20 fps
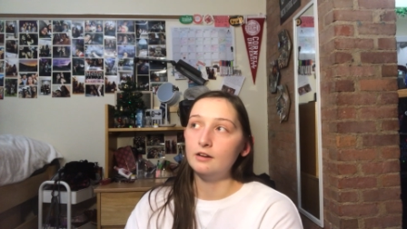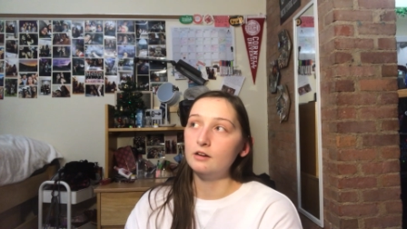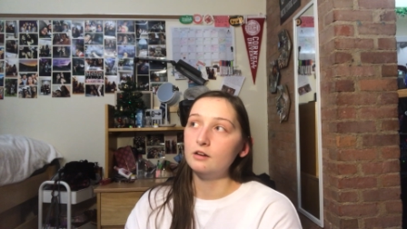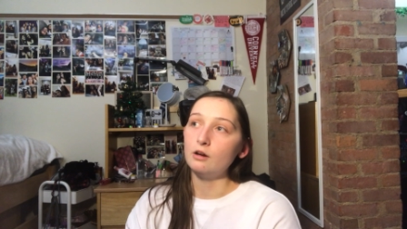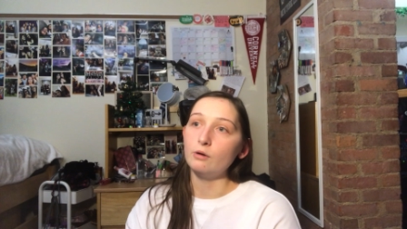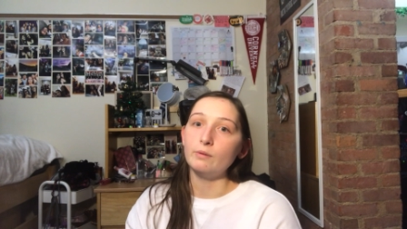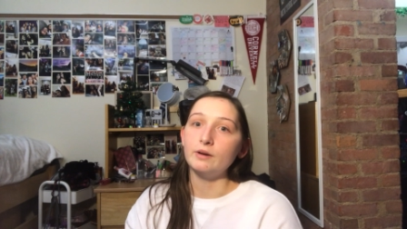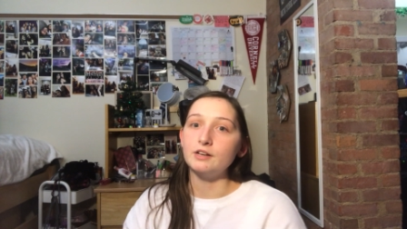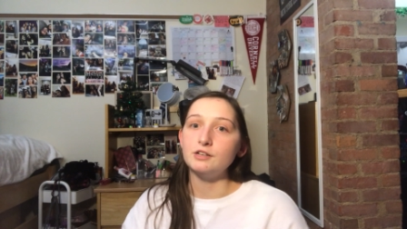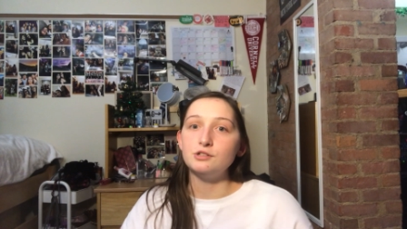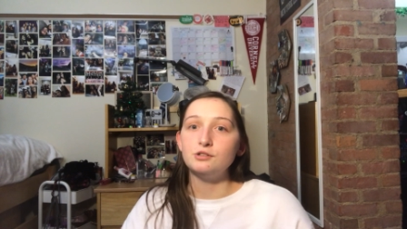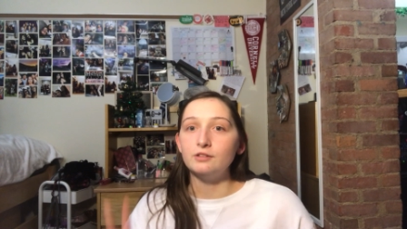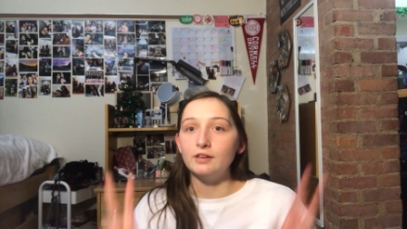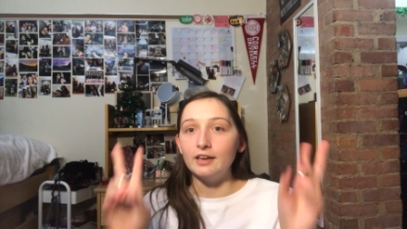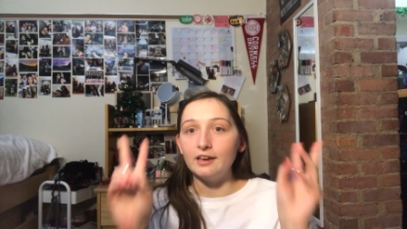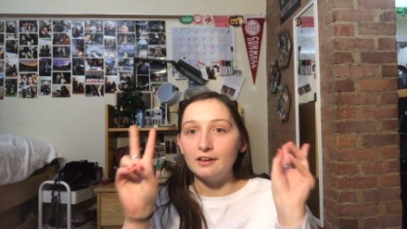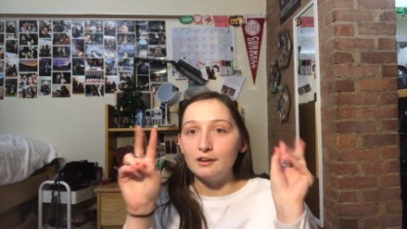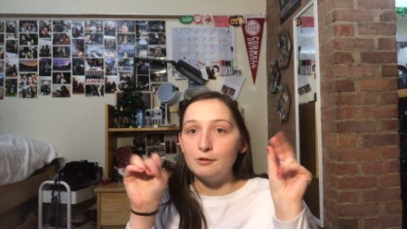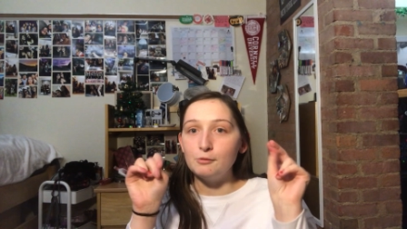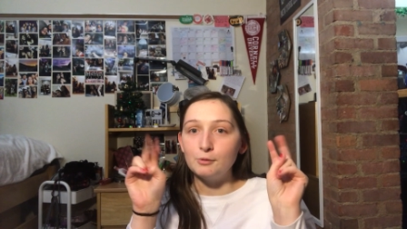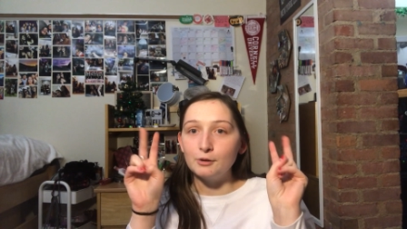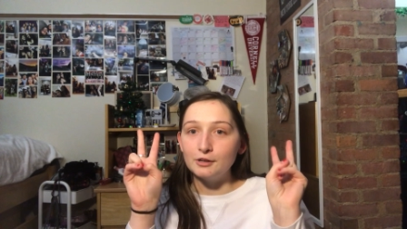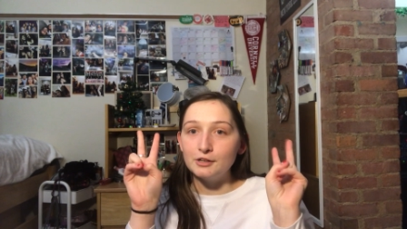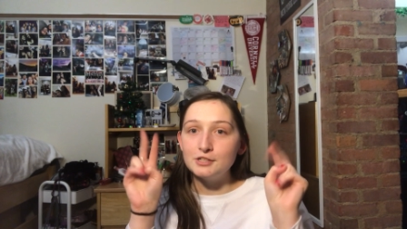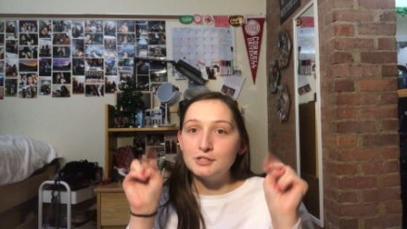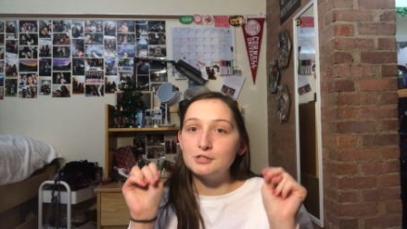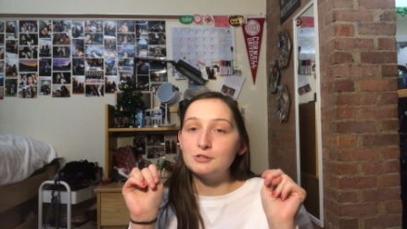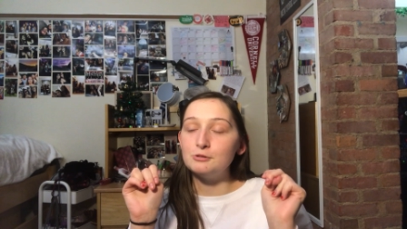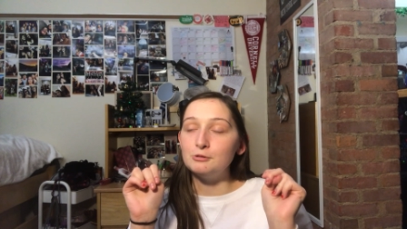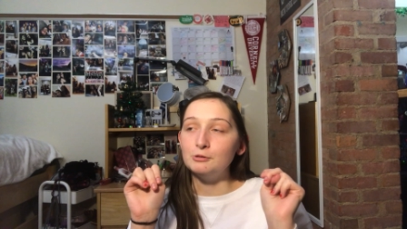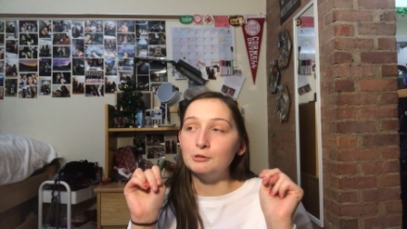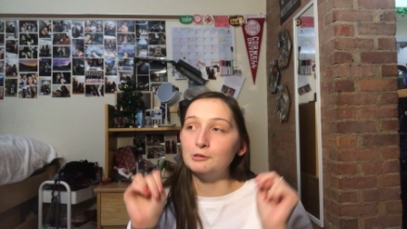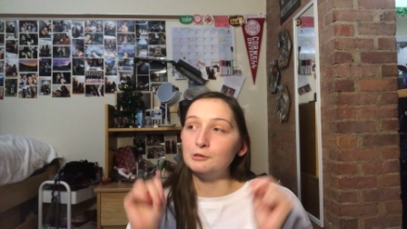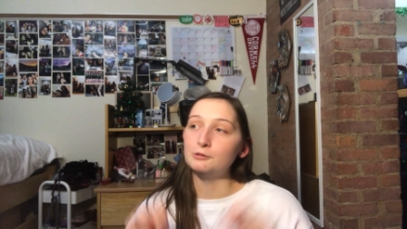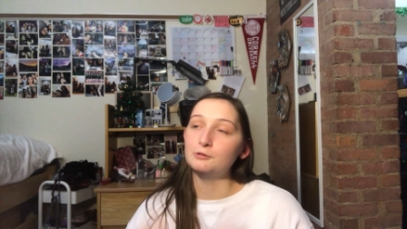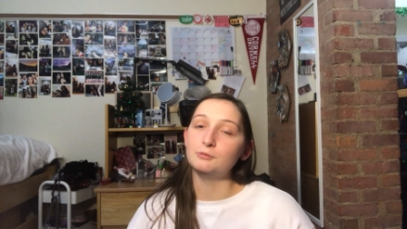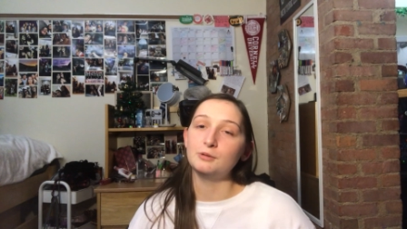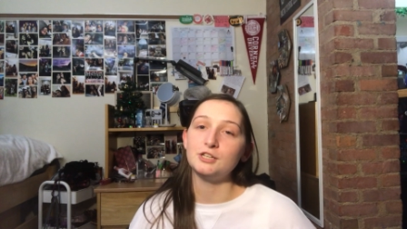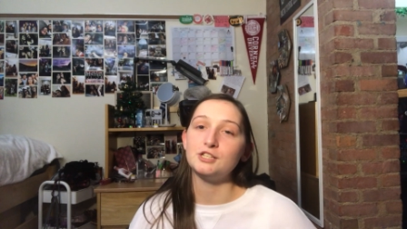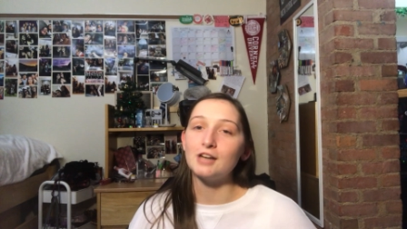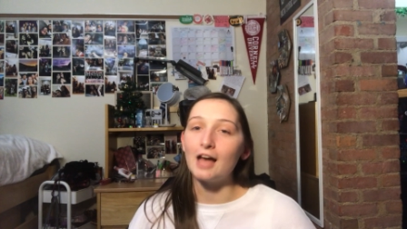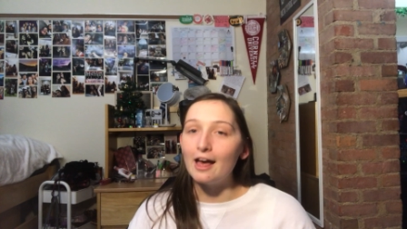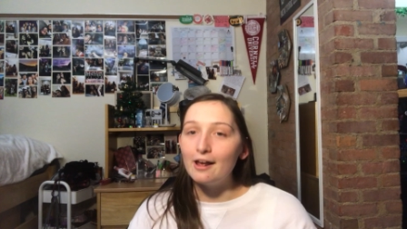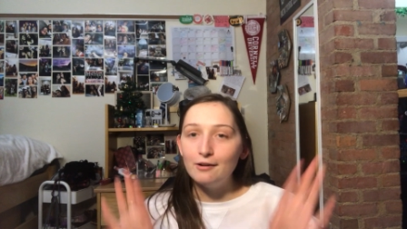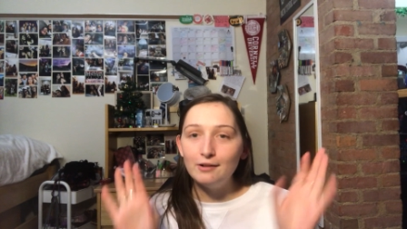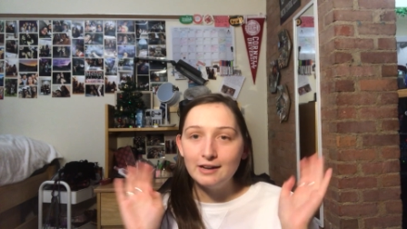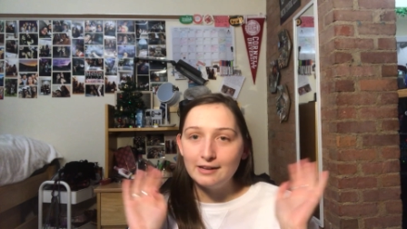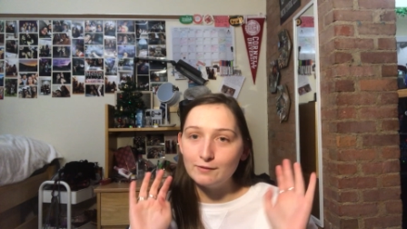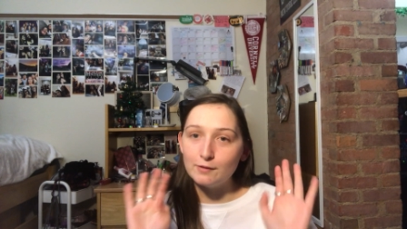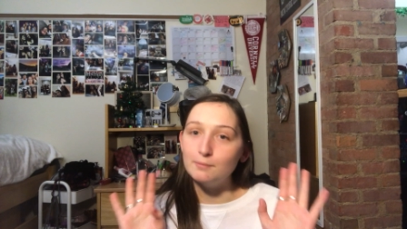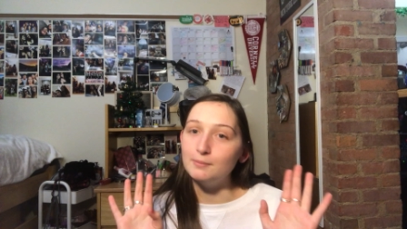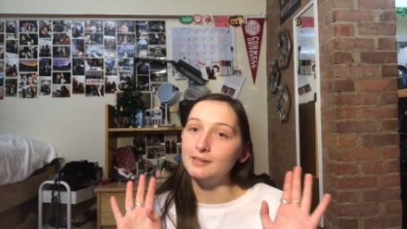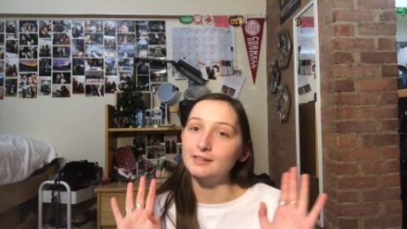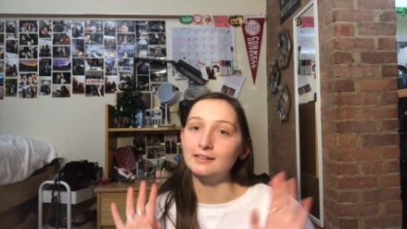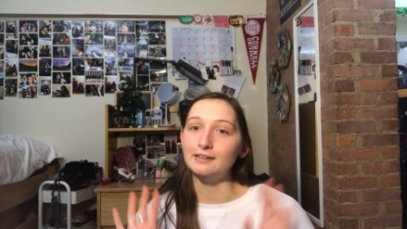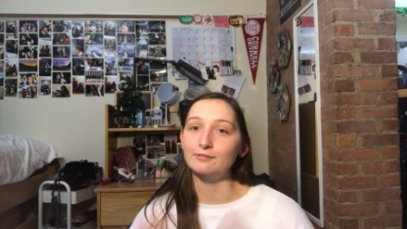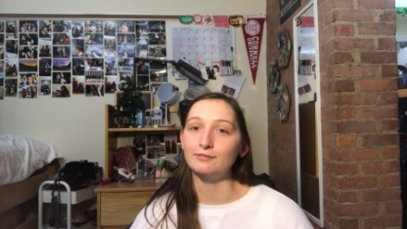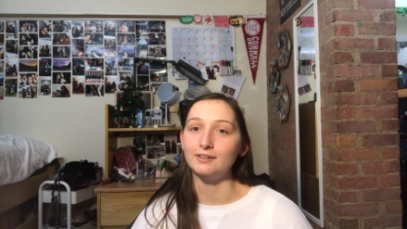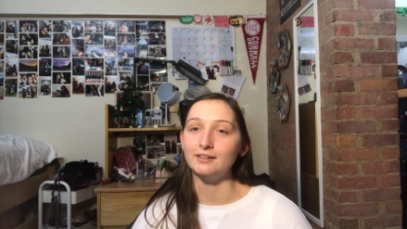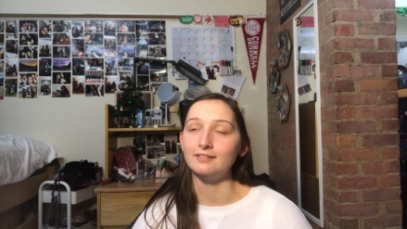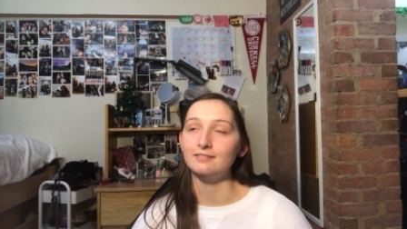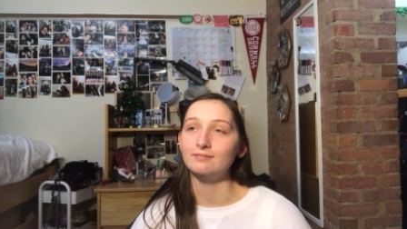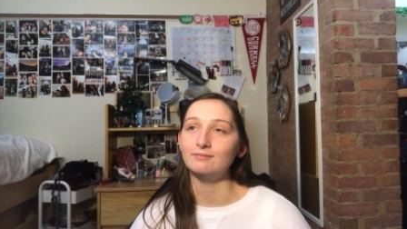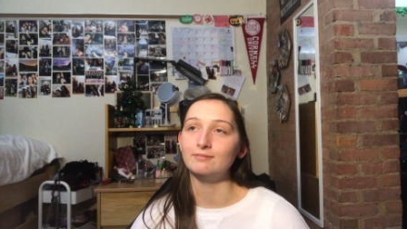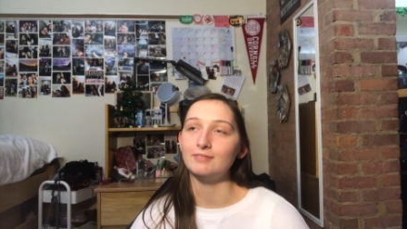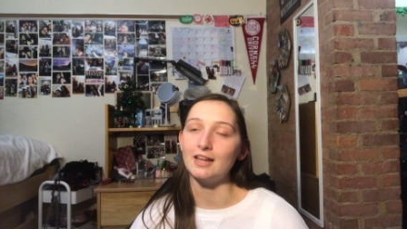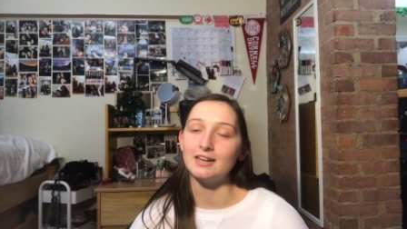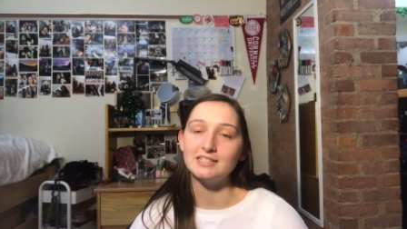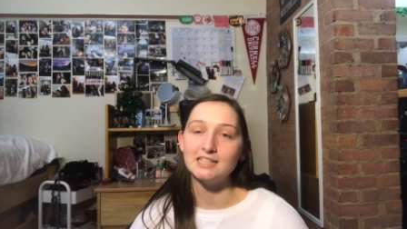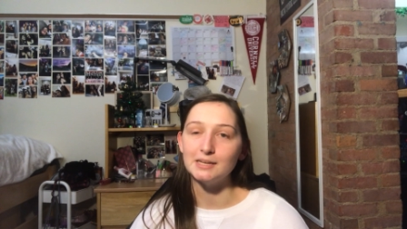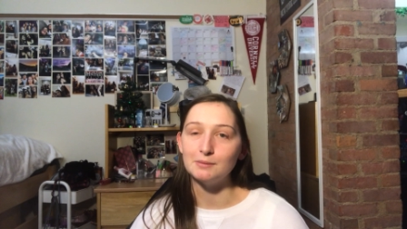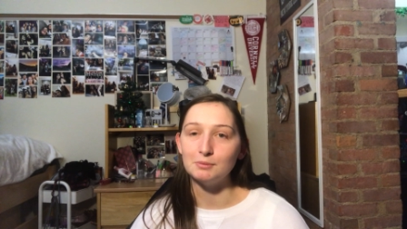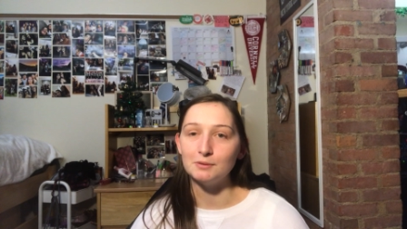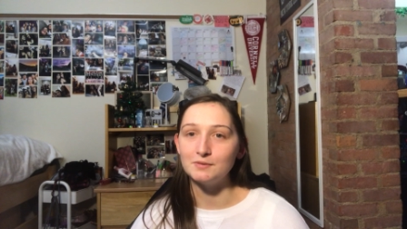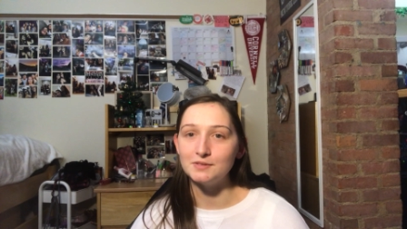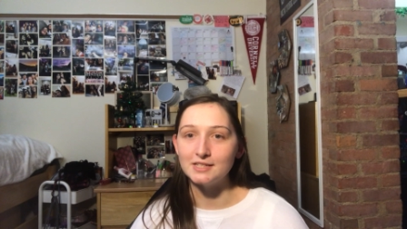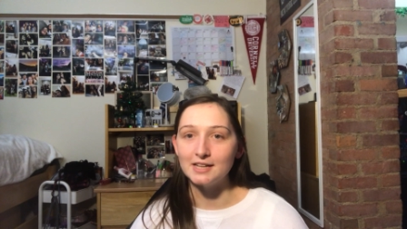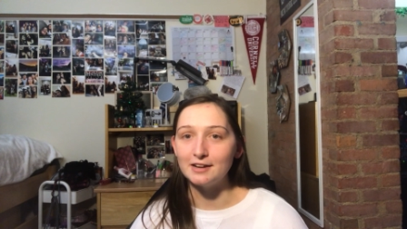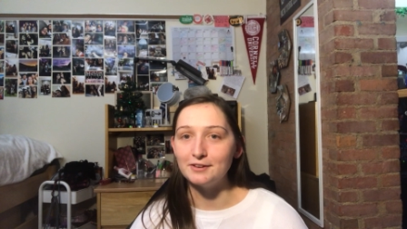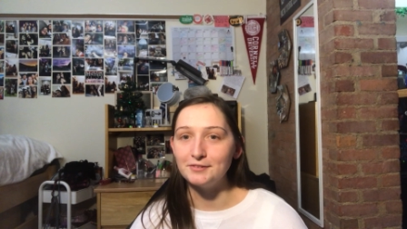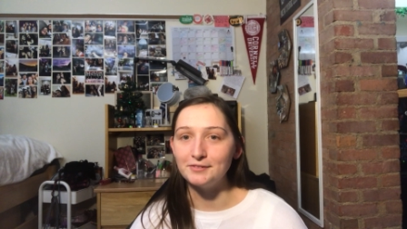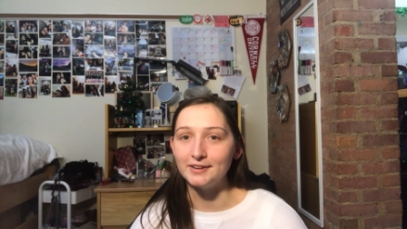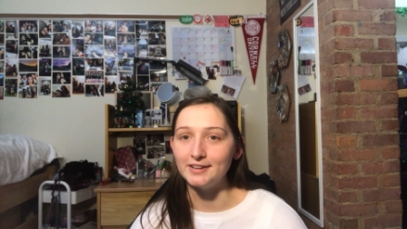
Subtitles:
going to like a worse school, which I don't even believe in that type of stuff.